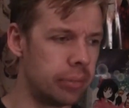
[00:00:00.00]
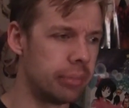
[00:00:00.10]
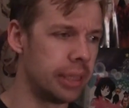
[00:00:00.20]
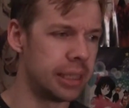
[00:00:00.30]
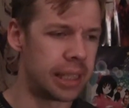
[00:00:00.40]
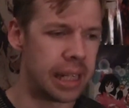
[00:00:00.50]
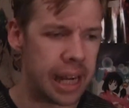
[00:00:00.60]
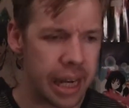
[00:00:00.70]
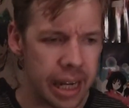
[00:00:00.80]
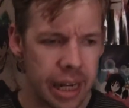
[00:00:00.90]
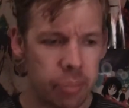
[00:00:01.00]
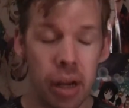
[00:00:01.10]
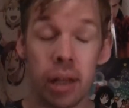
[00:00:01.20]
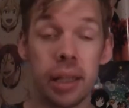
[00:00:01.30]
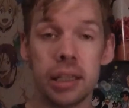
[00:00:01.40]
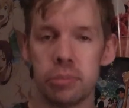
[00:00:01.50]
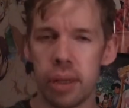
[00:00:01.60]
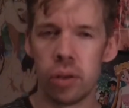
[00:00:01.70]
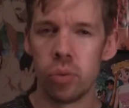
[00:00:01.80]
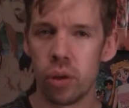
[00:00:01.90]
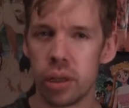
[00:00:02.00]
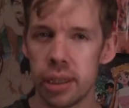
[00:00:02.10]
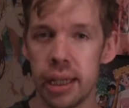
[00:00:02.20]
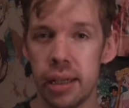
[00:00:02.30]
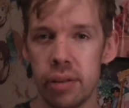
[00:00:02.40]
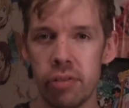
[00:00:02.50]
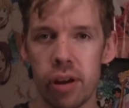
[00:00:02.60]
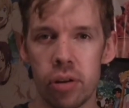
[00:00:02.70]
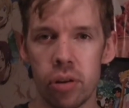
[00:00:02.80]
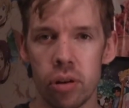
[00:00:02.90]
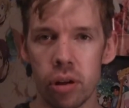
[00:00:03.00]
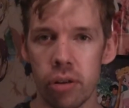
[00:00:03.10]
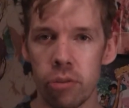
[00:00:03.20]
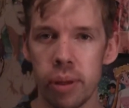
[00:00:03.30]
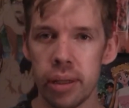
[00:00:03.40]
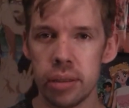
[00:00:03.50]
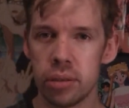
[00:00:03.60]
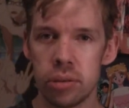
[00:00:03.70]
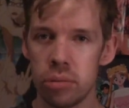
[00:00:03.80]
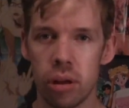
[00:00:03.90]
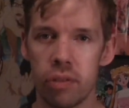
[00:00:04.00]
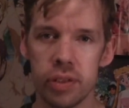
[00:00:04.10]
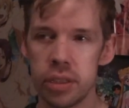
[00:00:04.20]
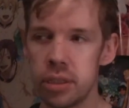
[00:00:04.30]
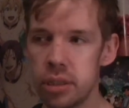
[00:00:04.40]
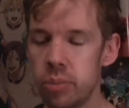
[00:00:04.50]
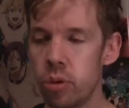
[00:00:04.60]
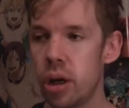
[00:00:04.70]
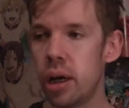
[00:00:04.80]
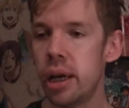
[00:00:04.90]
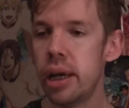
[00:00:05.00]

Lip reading: He's a Canadian. Apparently his mother worked in the federal government offices somewhere.